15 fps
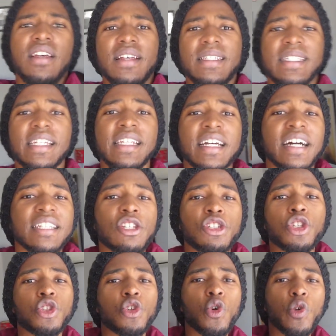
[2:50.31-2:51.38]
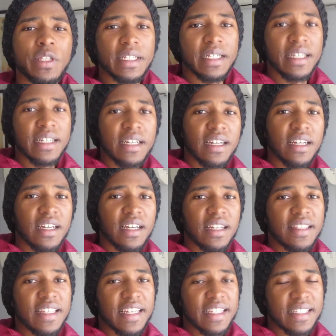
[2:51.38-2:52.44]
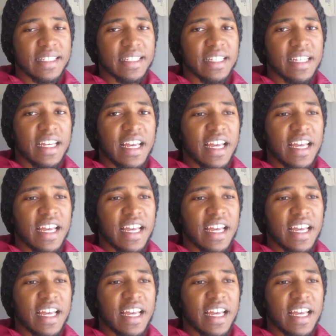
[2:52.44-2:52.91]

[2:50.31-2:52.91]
Seneca understood it. This.